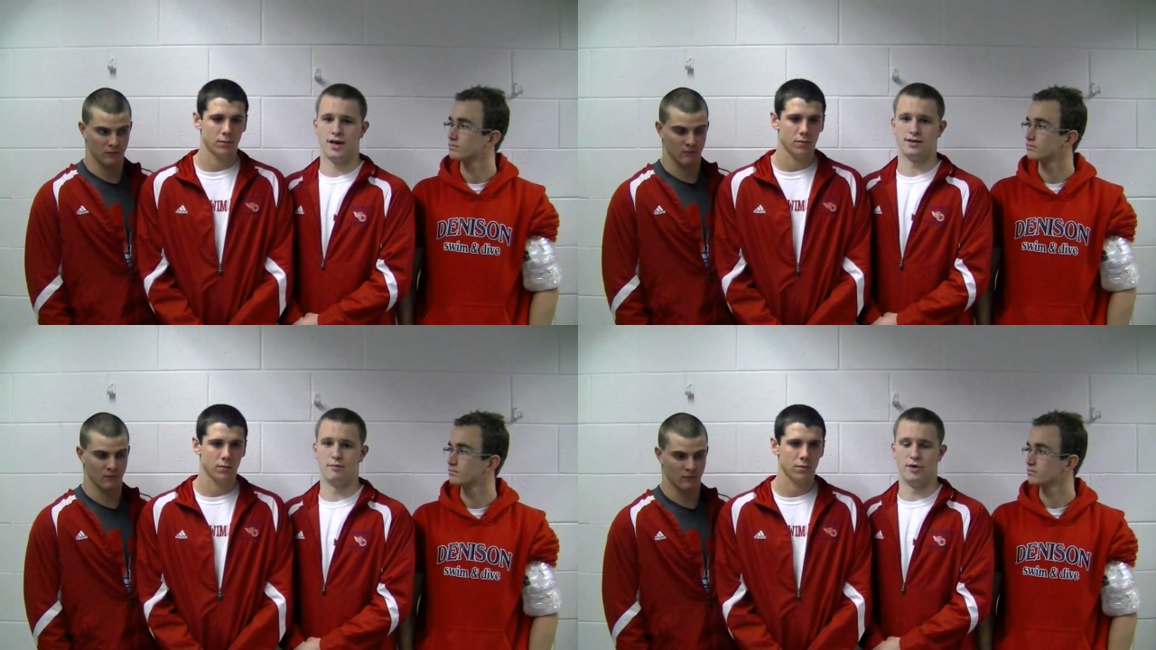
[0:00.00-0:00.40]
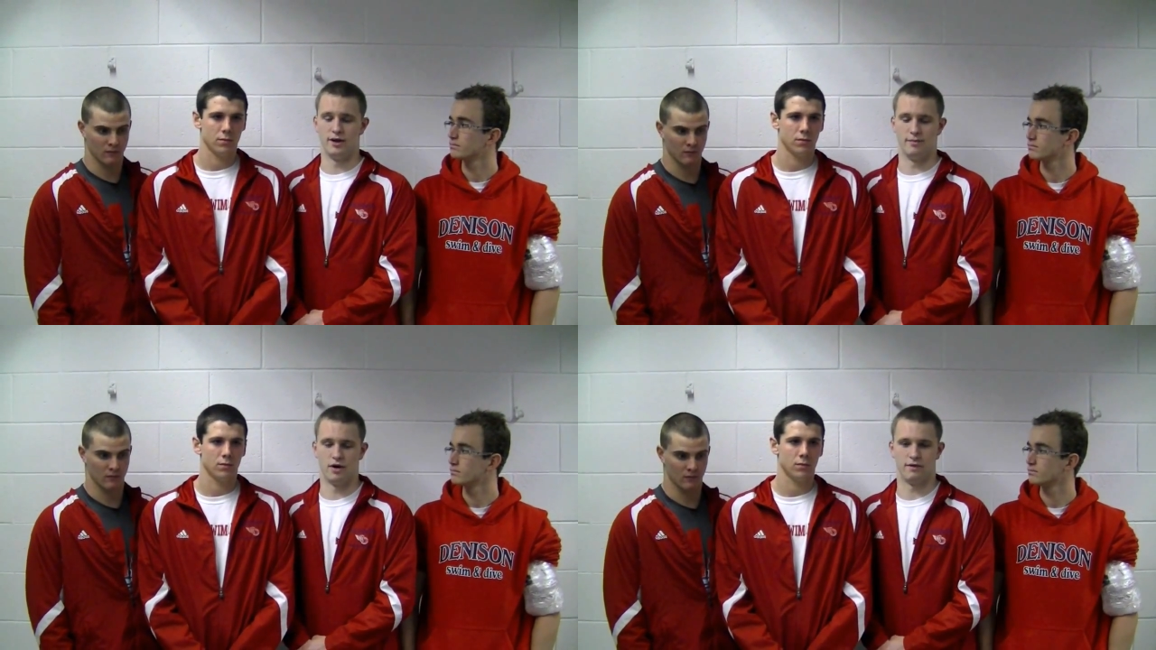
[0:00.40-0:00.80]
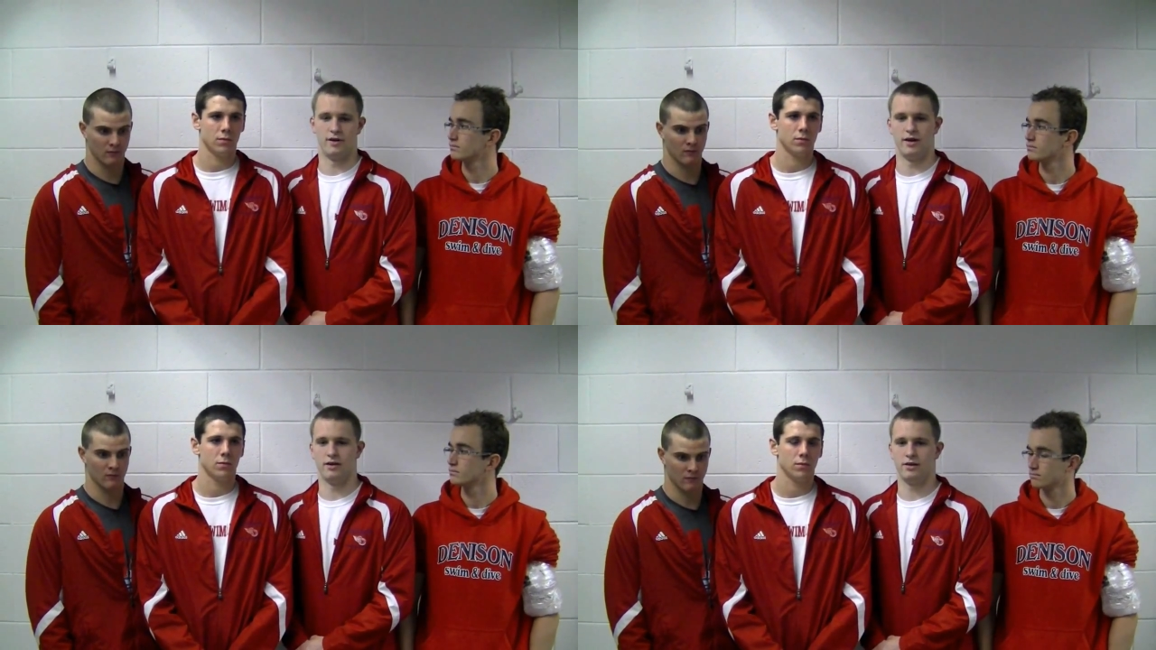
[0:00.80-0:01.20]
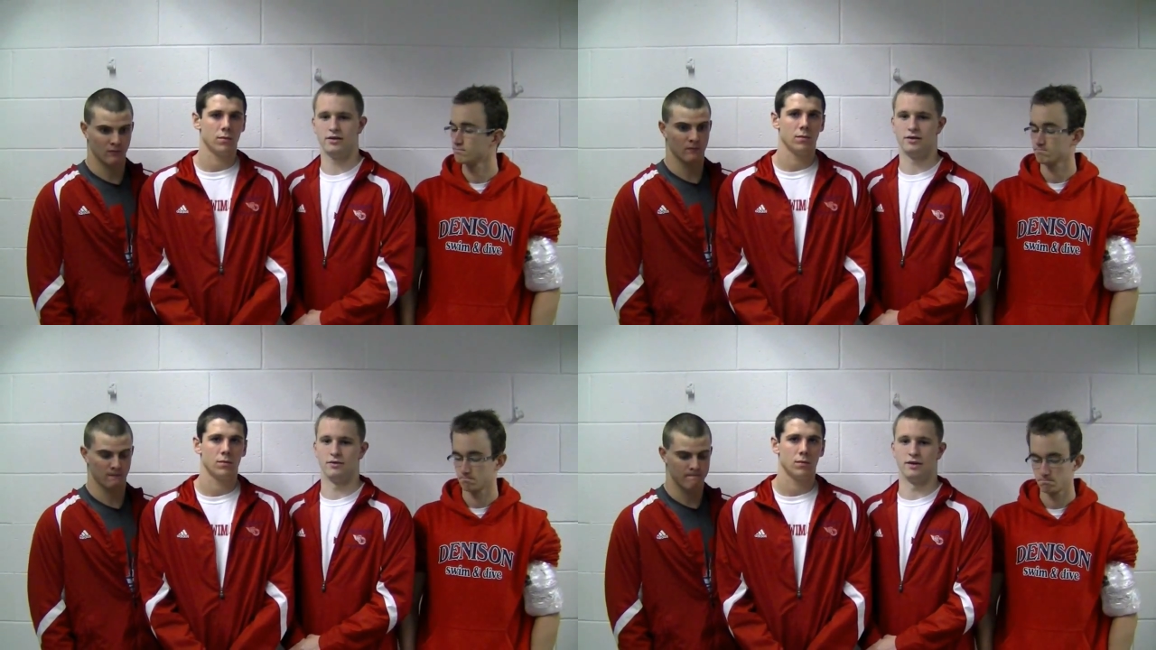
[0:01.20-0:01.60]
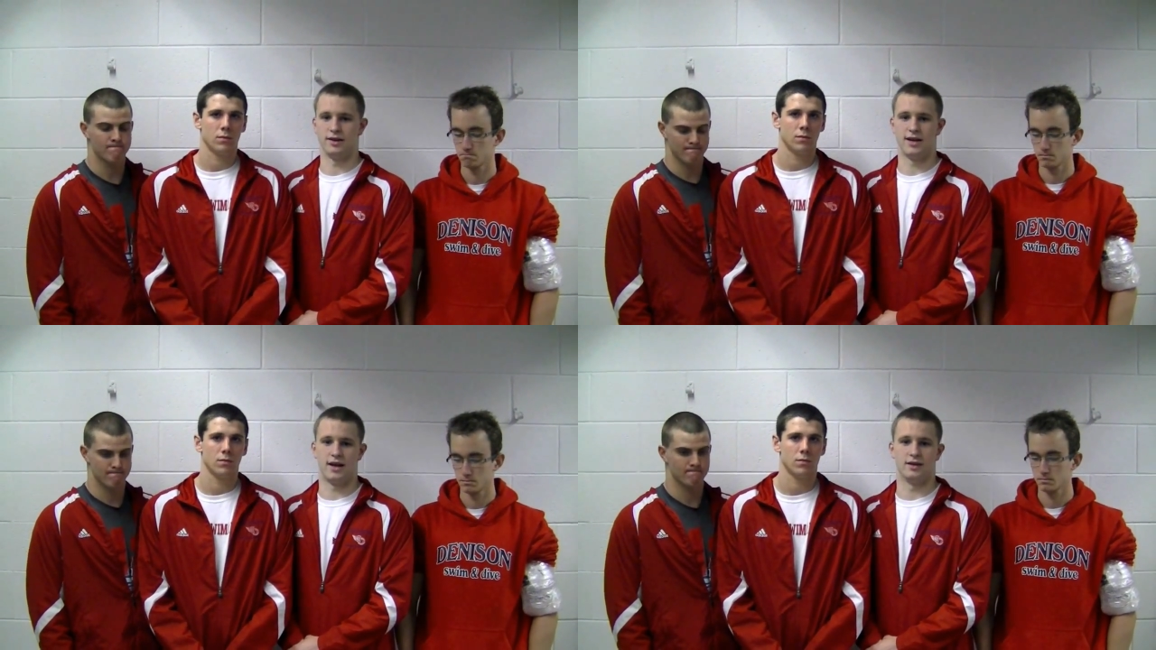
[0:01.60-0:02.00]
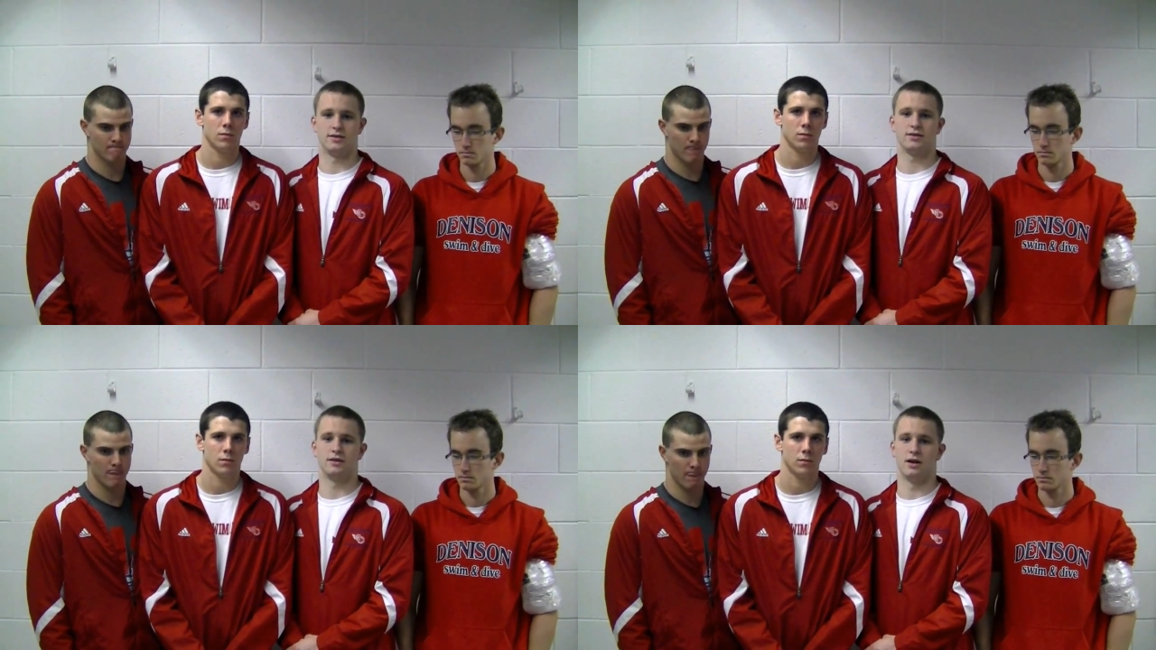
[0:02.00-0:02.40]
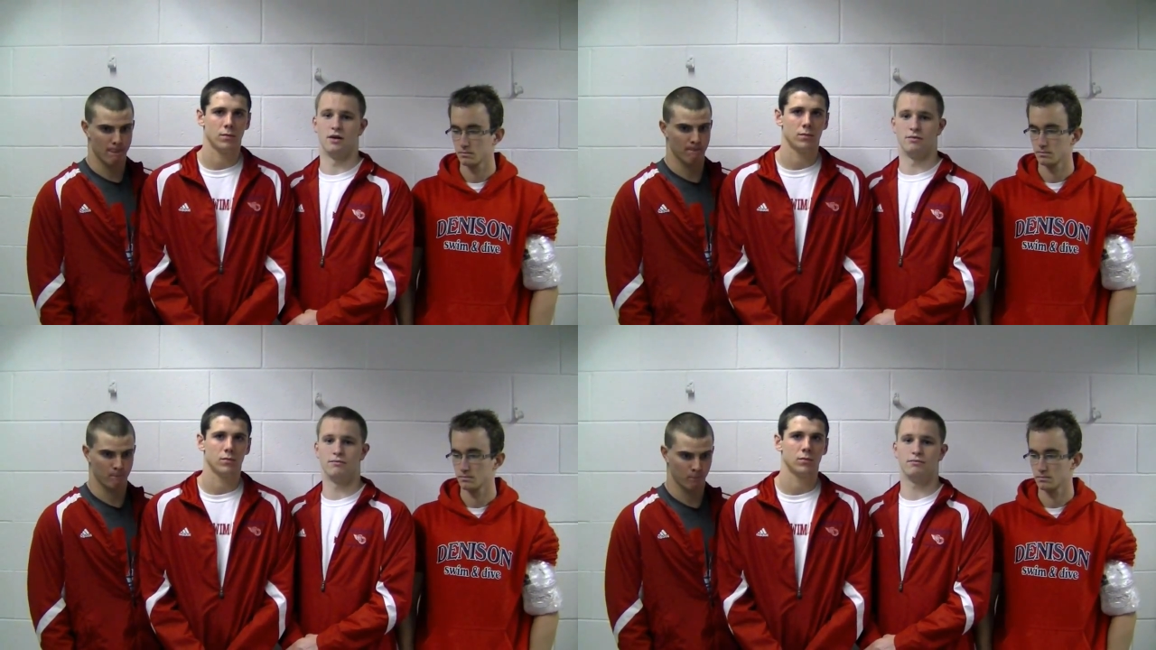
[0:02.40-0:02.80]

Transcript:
Speaker 1: it's a big motivator to really get us, you know,